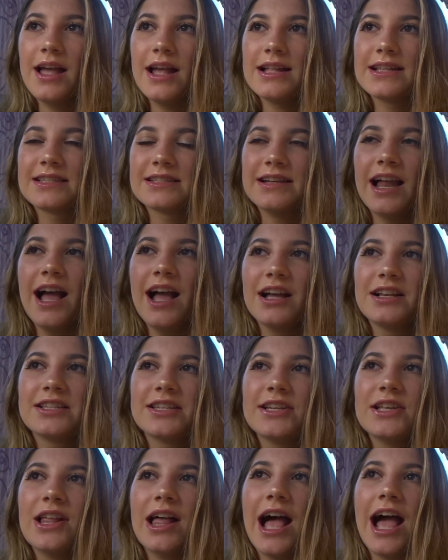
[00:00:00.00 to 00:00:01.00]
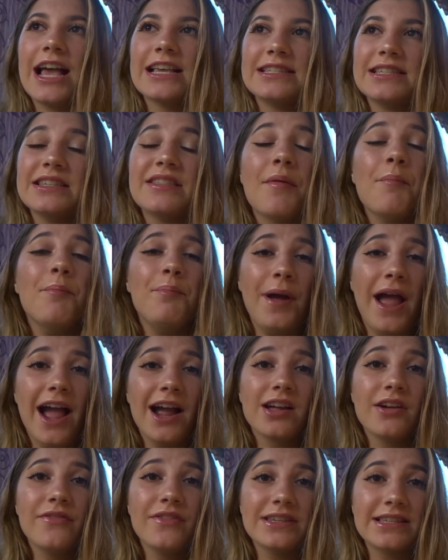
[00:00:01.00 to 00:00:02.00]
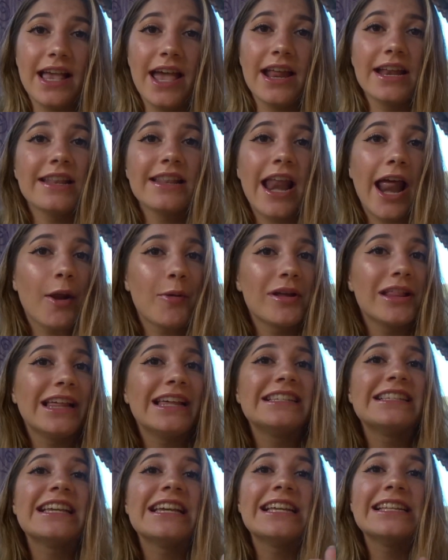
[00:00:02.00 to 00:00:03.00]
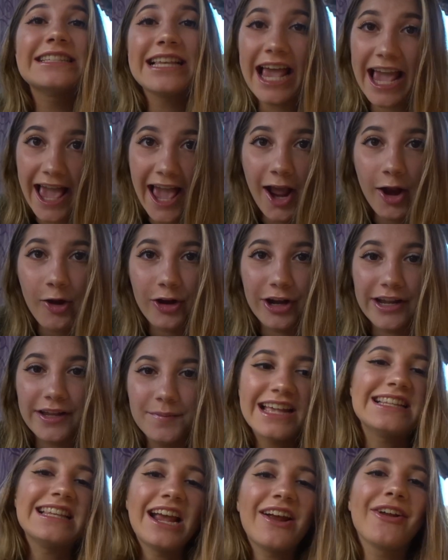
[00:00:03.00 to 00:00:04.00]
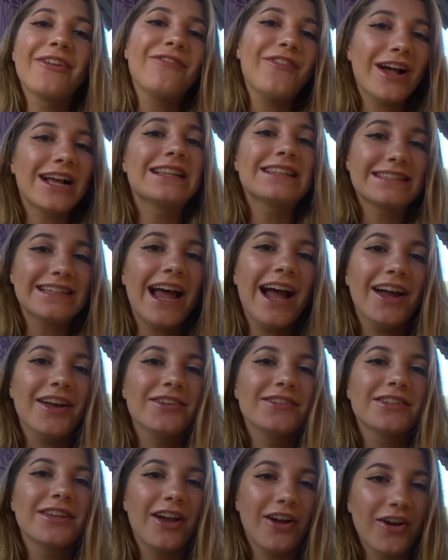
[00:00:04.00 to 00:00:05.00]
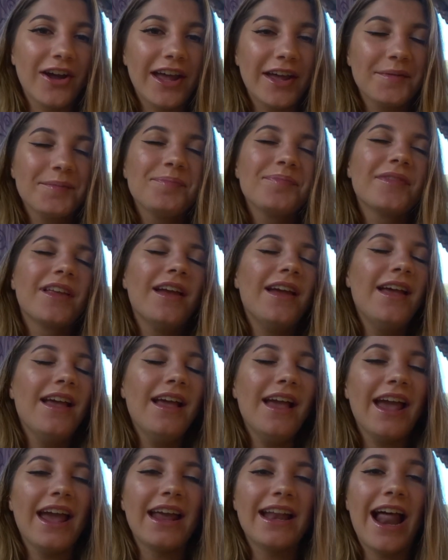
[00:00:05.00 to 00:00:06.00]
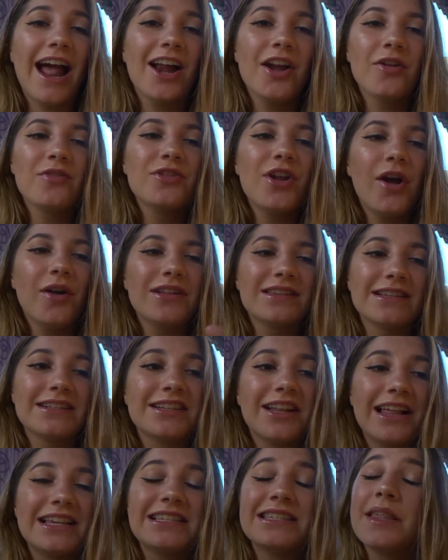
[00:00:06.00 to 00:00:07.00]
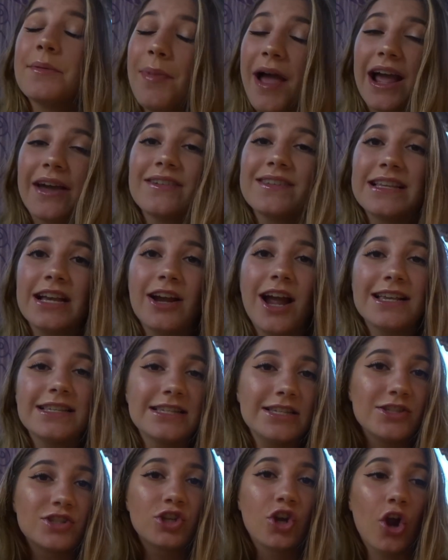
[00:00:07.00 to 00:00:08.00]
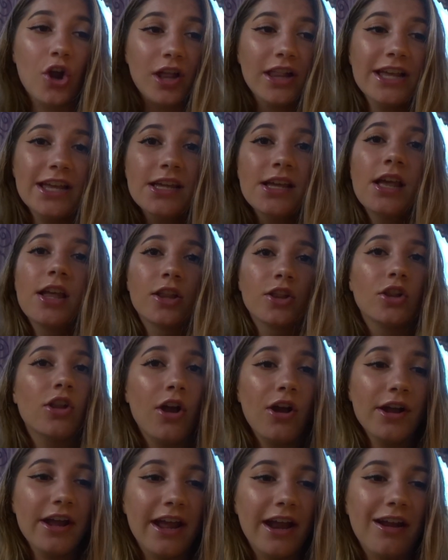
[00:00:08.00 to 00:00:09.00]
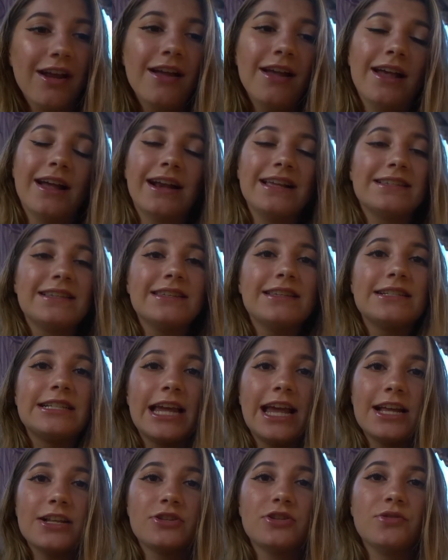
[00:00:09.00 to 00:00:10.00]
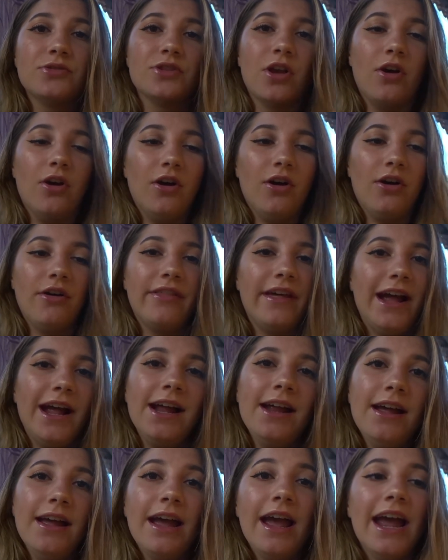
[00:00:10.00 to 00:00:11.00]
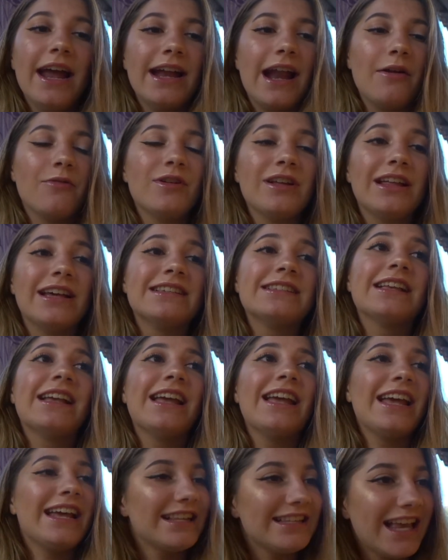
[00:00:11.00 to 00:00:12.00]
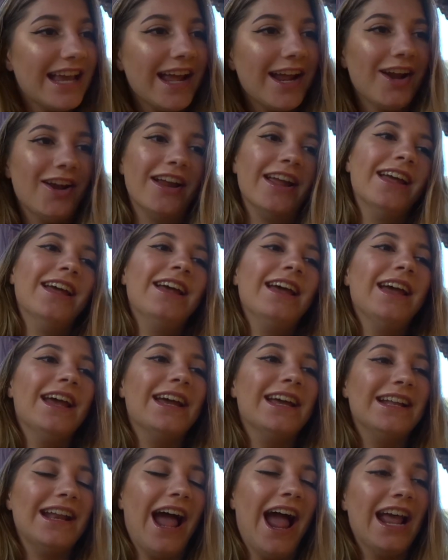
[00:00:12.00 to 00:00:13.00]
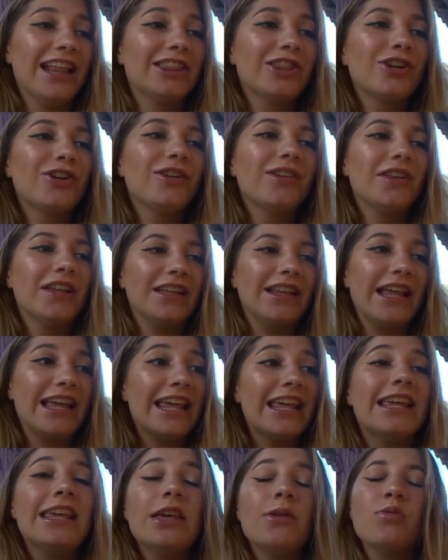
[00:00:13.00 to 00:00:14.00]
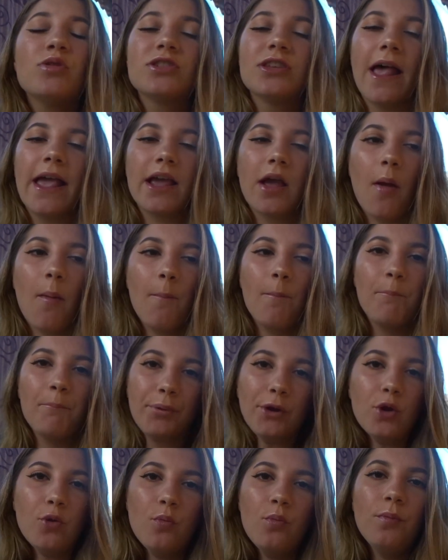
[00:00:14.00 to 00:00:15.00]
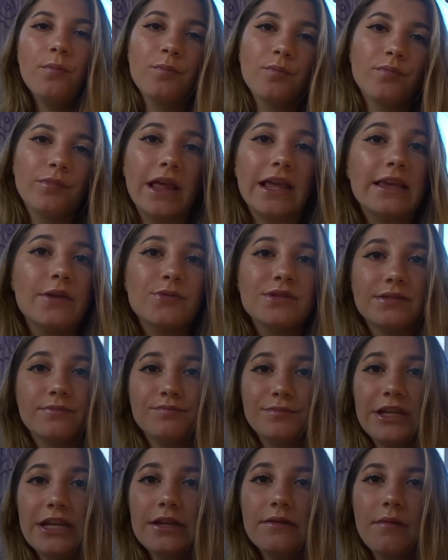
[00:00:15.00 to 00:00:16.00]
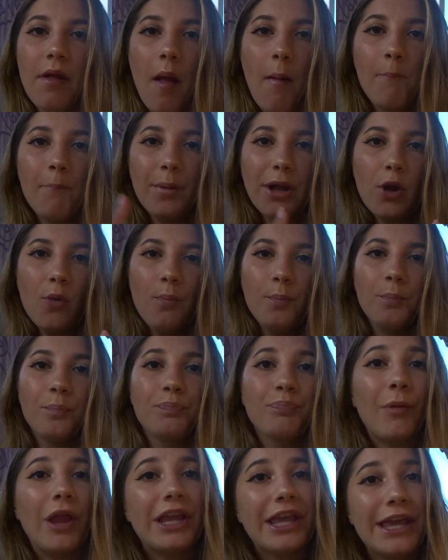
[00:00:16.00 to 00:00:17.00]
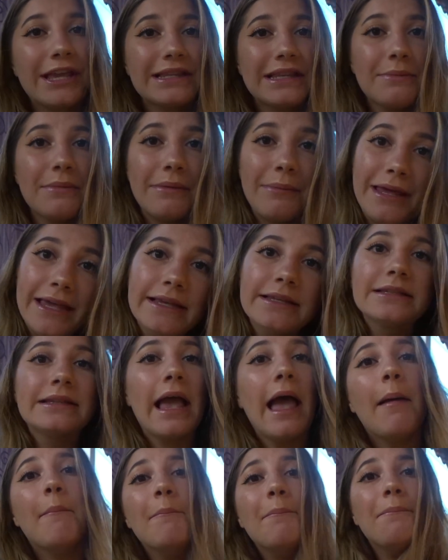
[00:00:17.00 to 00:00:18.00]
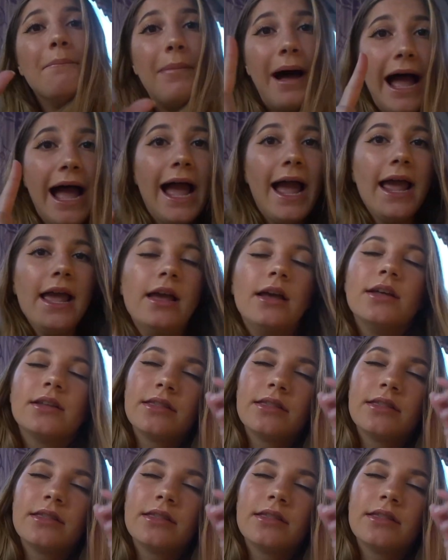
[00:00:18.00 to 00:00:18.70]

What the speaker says: It's not until I see the back of his head and I realize it's Harry. It's Harry fucking Styles, okay? And I don't notice until I see the back of his hair. I see his curly, long hair, and I see the tattoos, all that, and I realize it's Harry. And I literally, like, he was like, pew, like, he was in, pew, can't see me, bitch, bye.